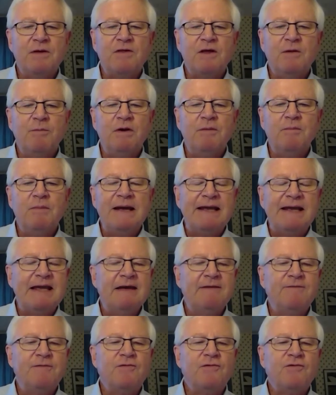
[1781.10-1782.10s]
uh, someone might
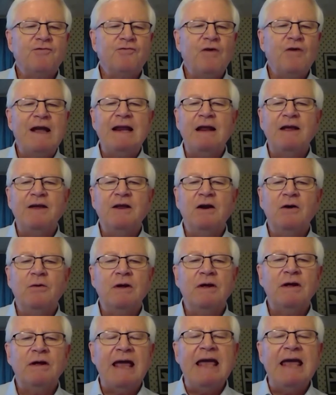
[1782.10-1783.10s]
give straight you
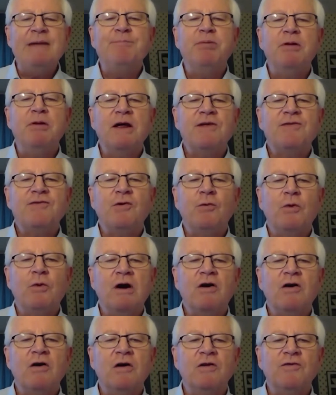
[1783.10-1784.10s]
know a plus to
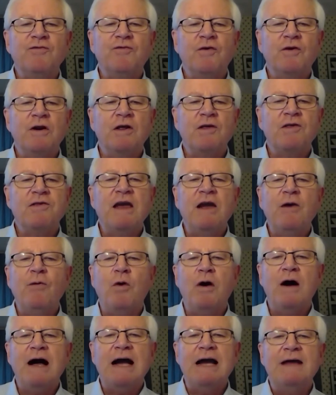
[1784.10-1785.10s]
our culture, and I'll say
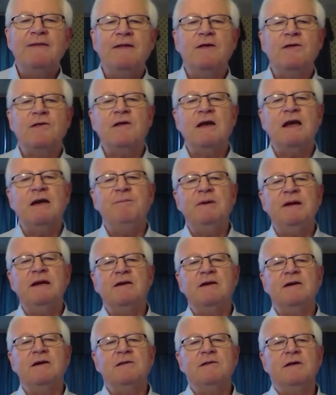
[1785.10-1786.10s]
why, and they'll say
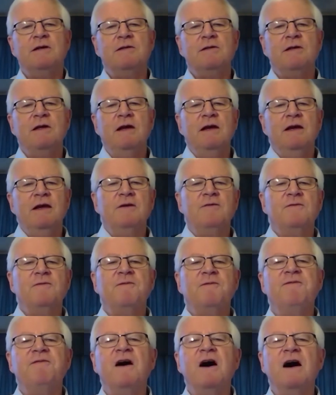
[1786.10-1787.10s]
because it's it's
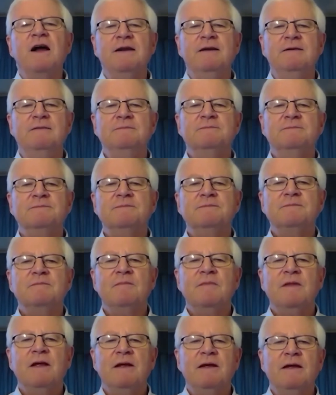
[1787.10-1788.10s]
fun,
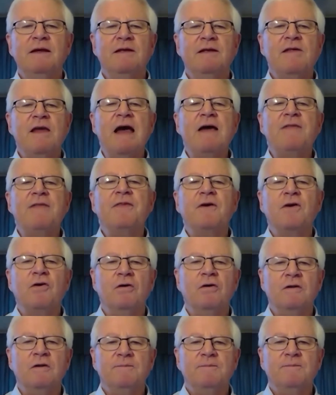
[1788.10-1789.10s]
it's
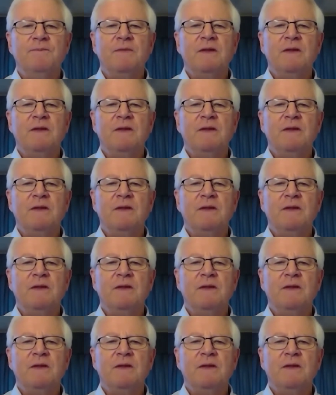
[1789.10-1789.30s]
ethical,